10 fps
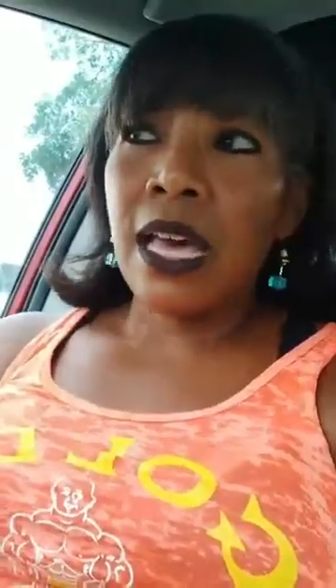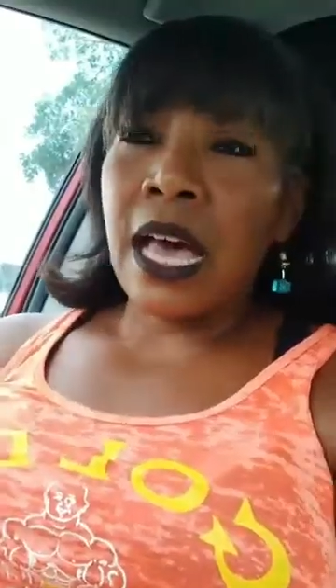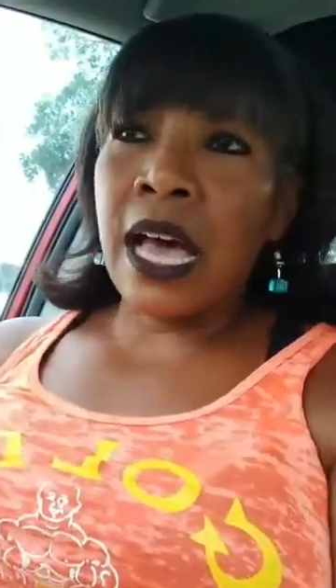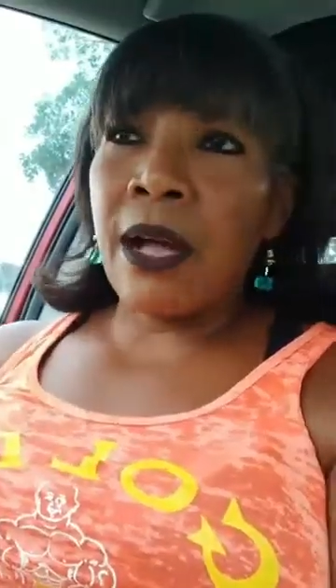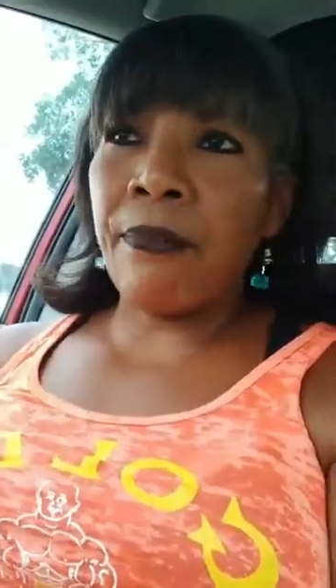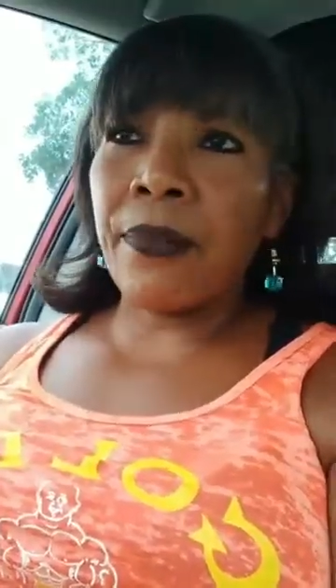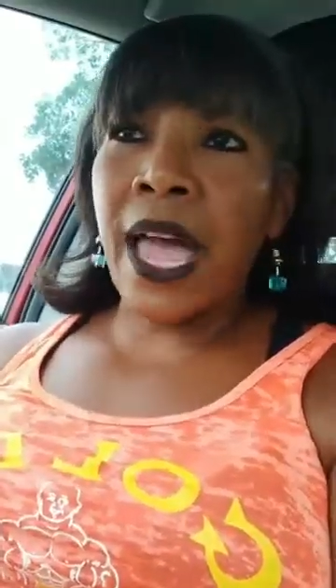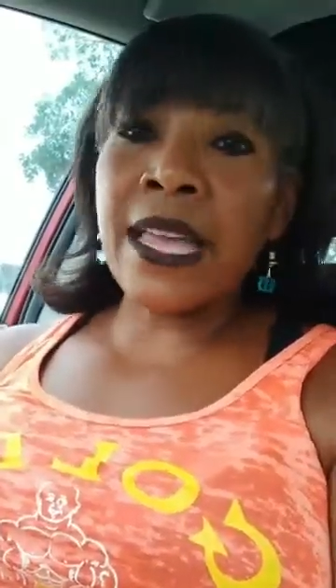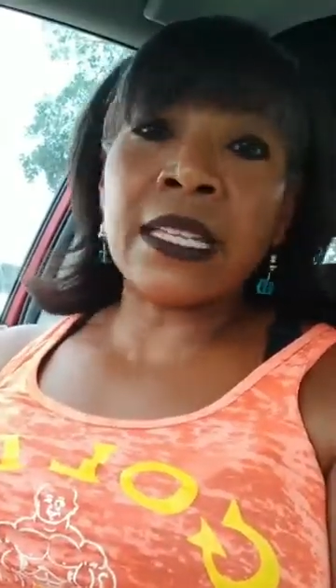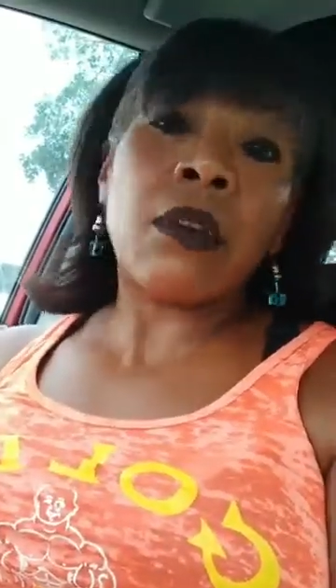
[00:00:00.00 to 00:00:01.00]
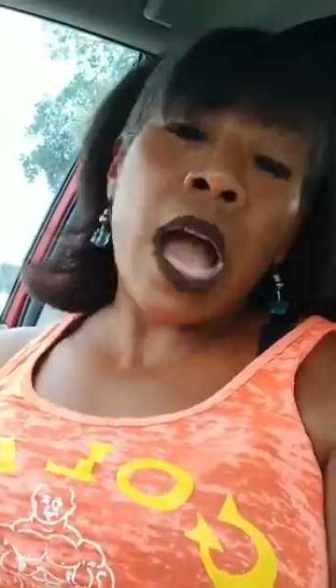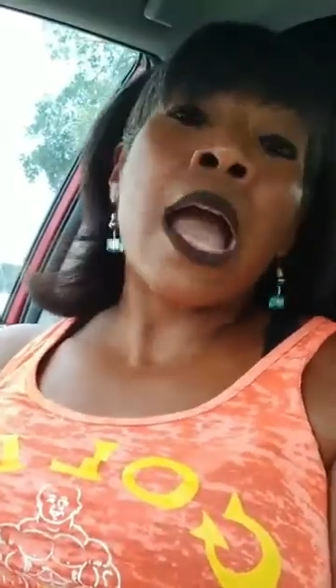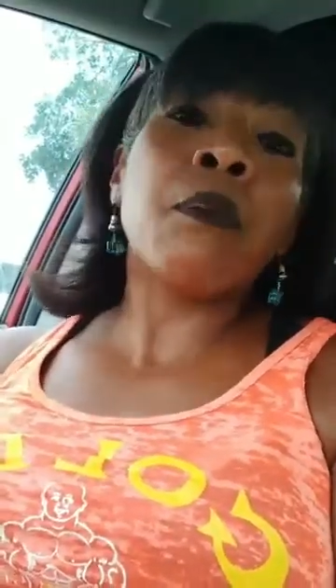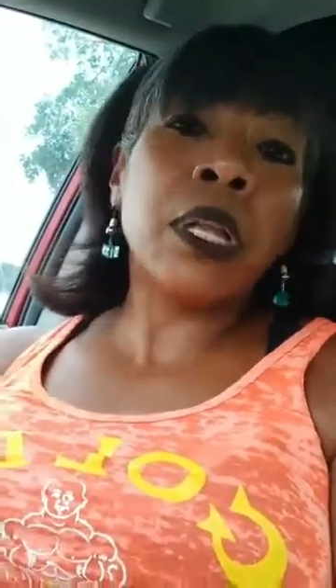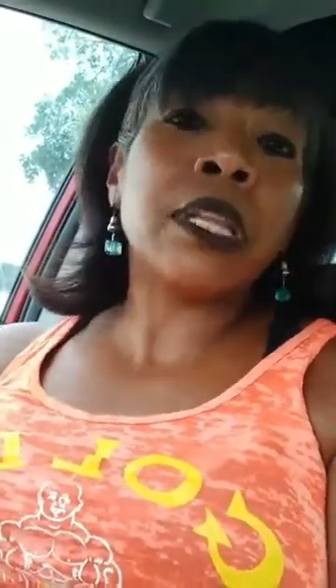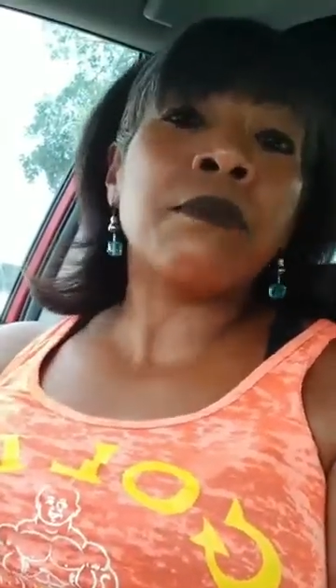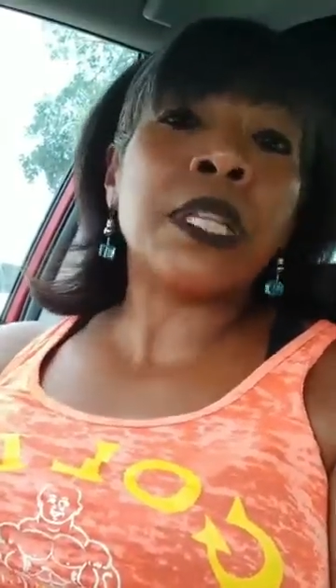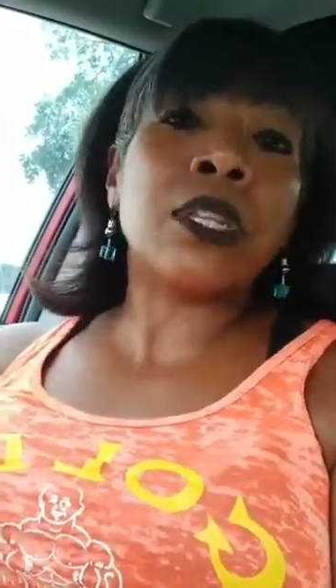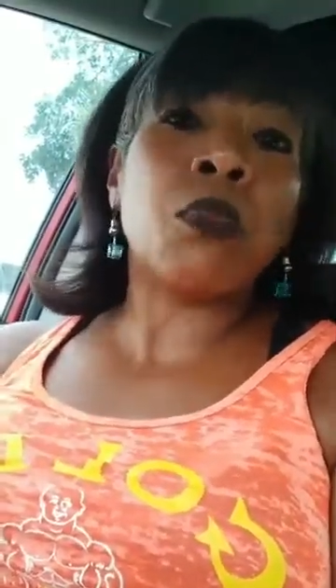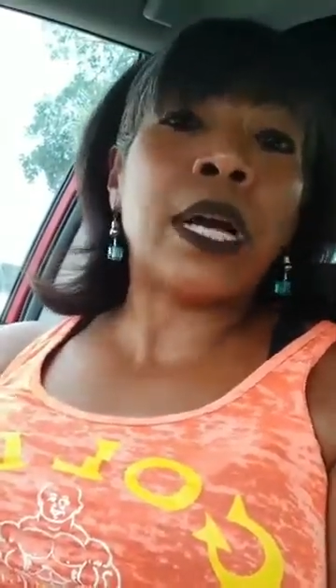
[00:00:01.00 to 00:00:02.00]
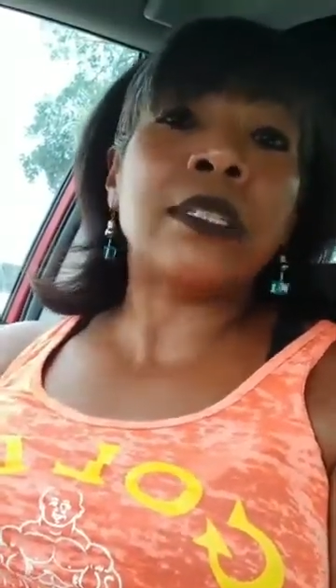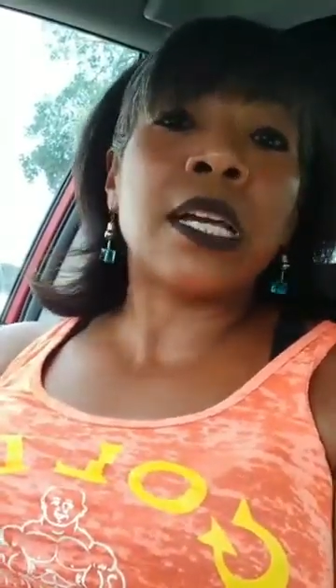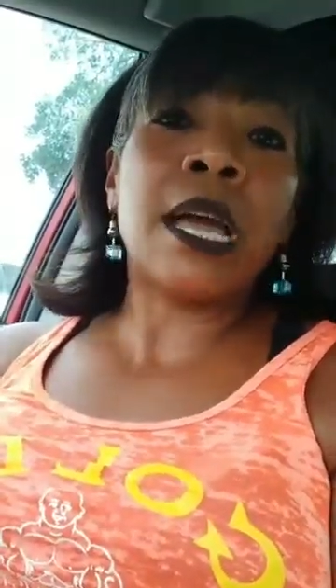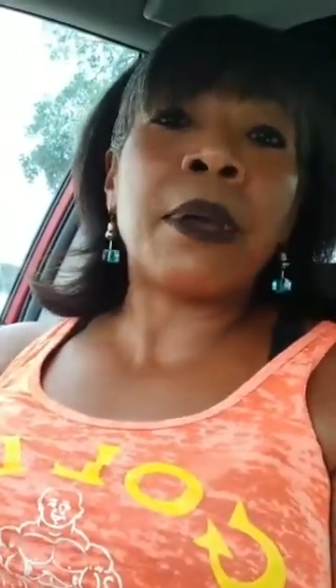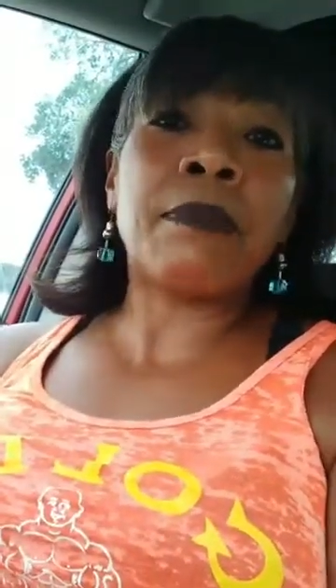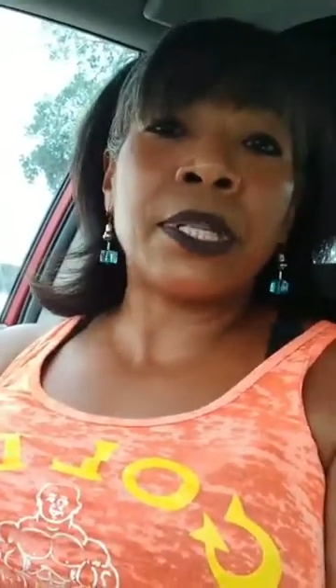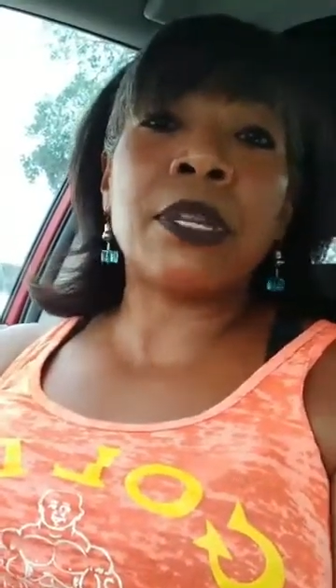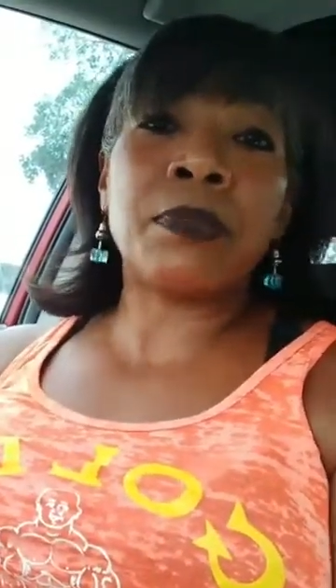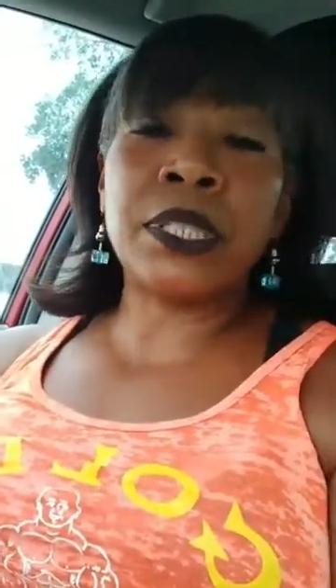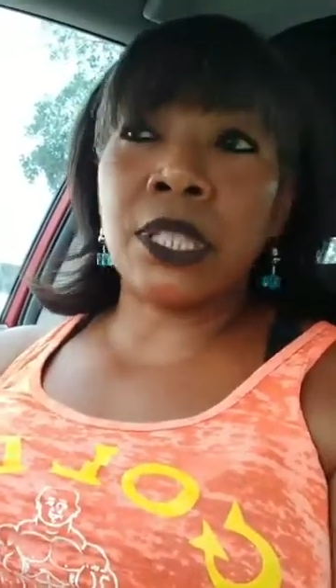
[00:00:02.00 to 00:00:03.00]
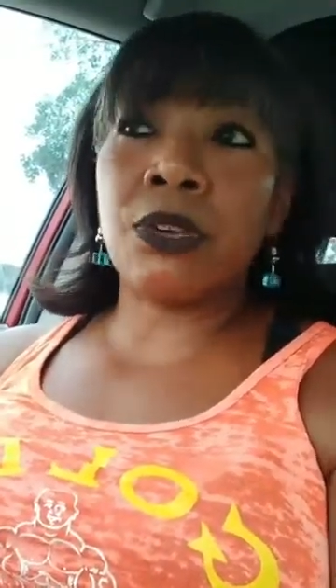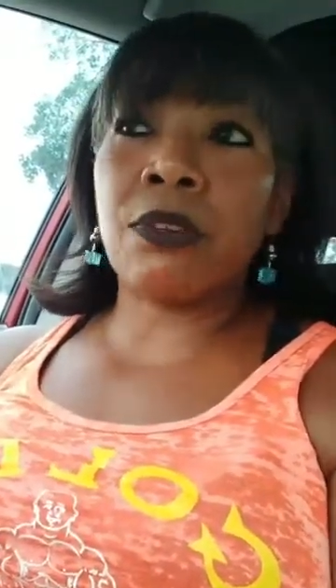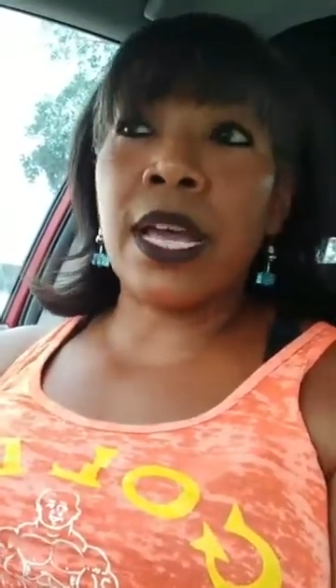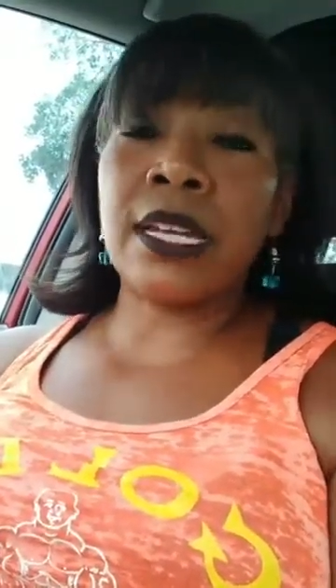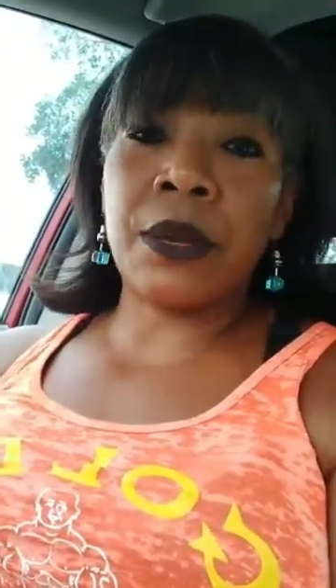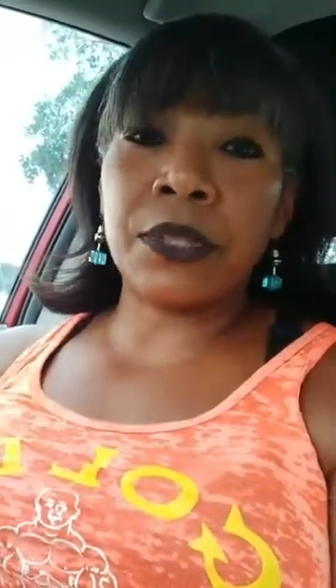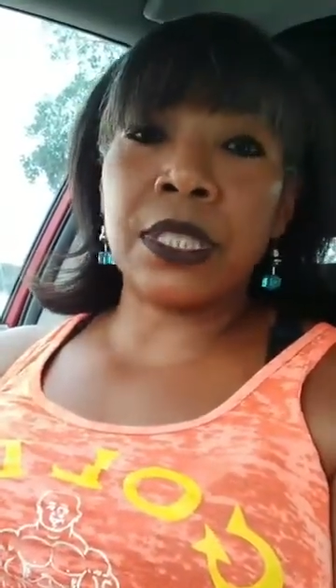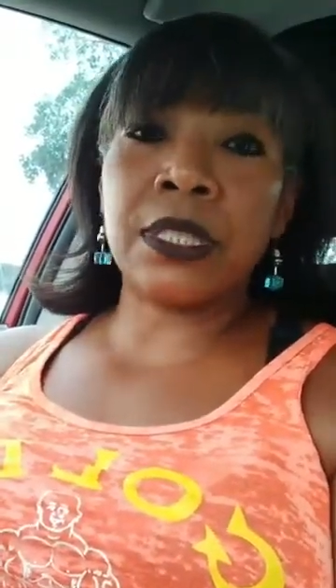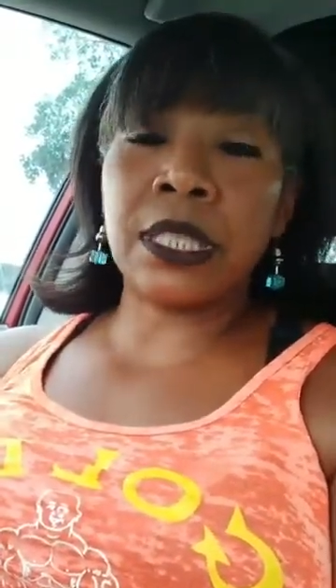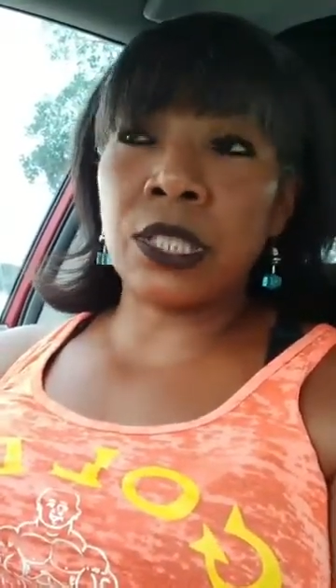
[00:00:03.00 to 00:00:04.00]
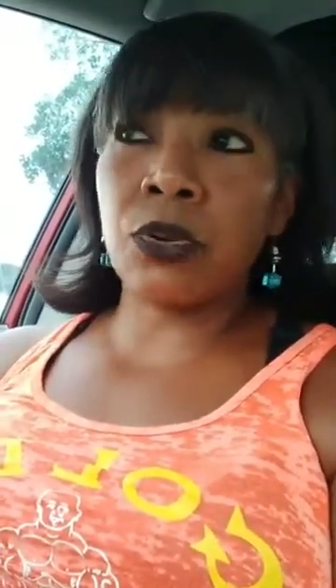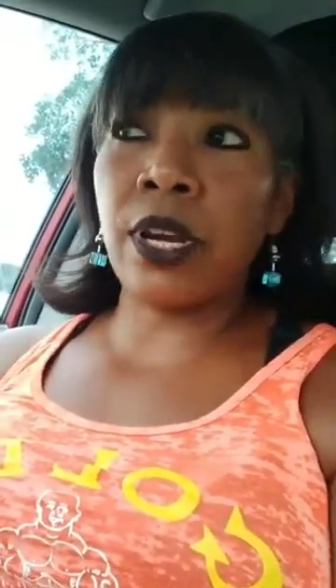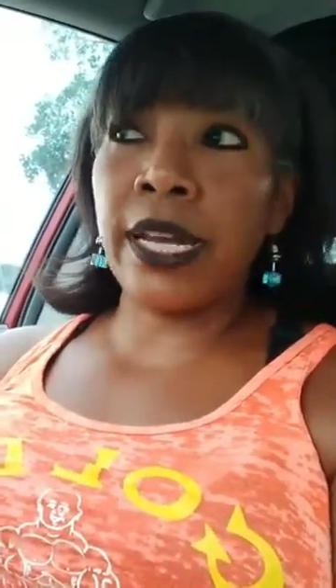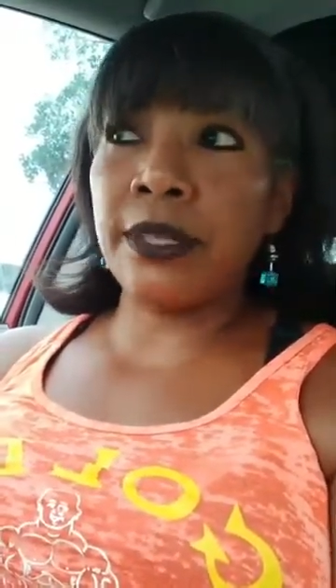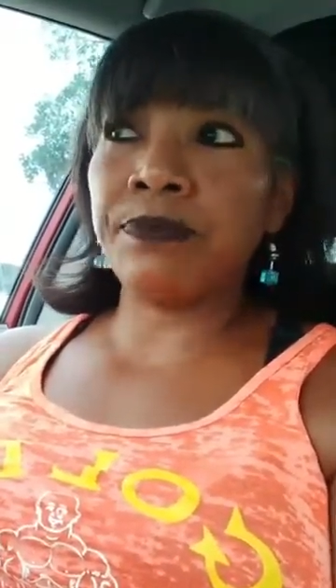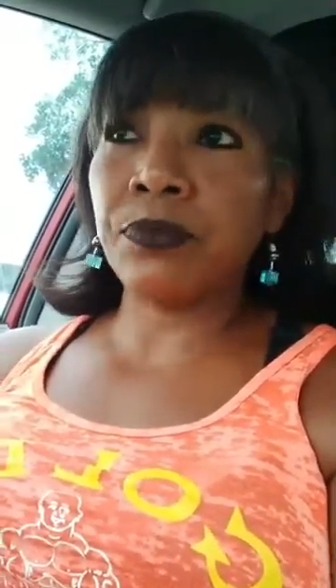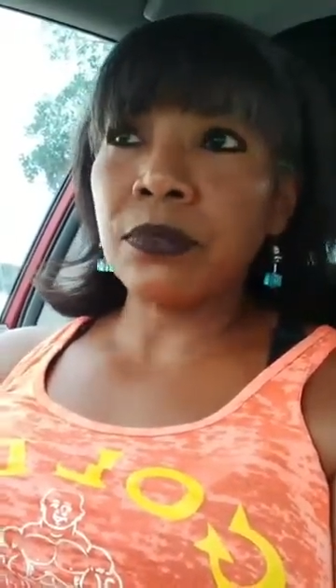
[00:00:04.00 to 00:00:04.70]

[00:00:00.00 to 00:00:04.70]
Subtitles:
I will admit, though, one time I picked up a cigarette and I was in 6th grade.